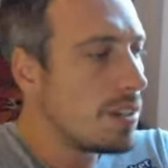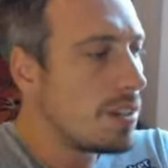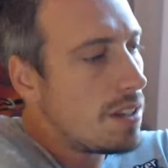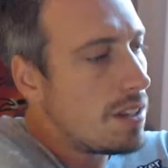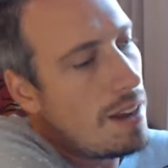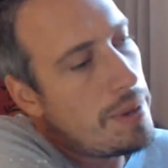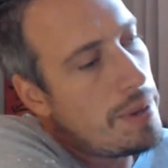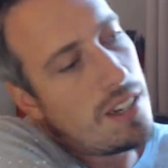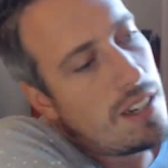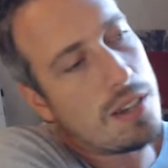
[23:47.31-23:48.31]
it's, I
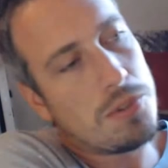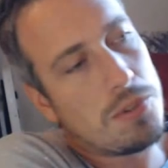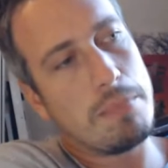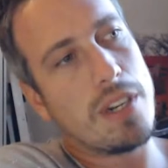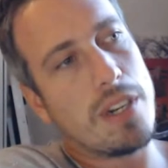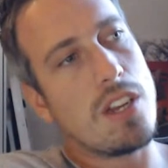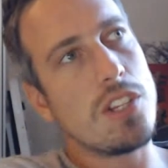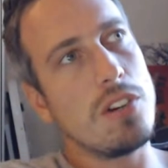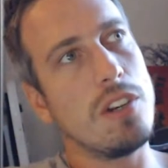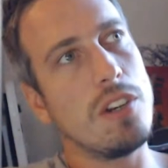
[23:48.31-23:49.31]
mean, it's upset, but it's
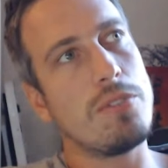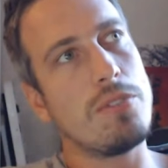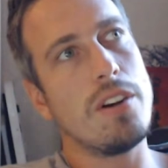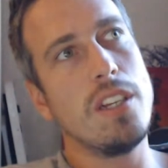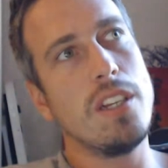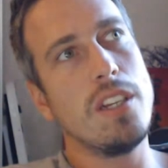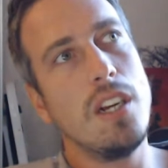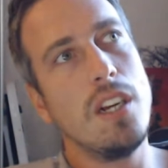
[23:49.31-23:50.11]
also in a very,